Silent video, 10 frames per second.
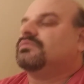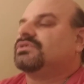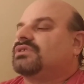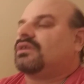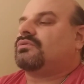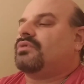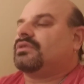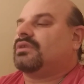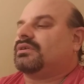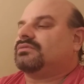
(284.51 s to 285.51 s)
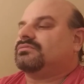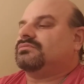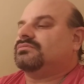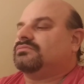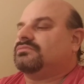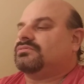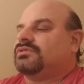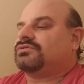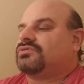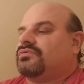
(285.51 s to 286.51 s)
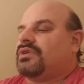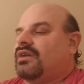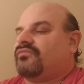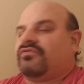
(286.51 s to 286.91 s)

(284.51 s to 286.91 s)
It's got quite a 2.5